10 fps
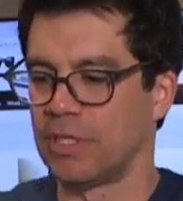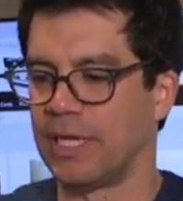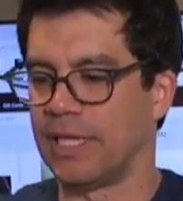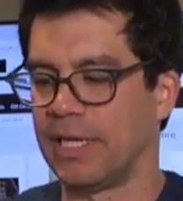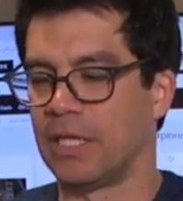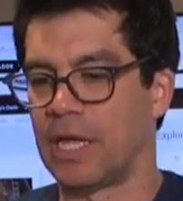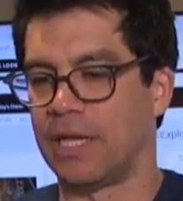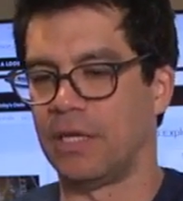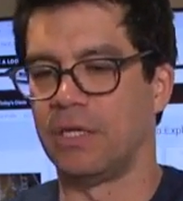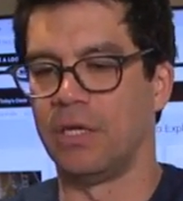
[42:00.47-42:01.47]
I like a
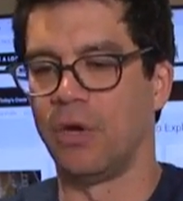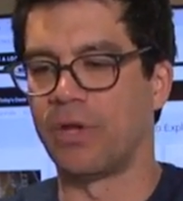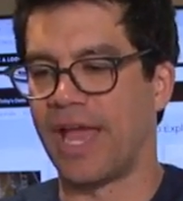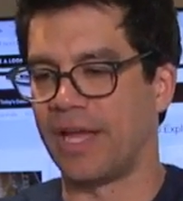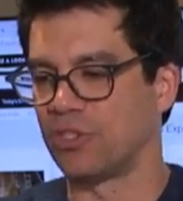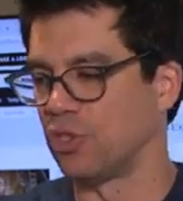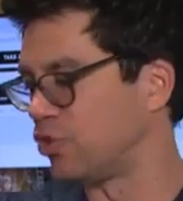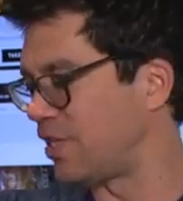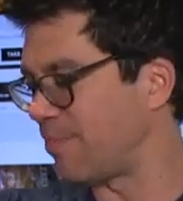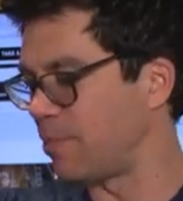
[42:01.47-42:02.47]
lot. Okay, so
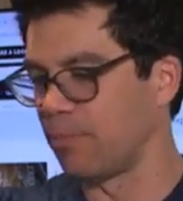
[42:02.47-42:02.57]
step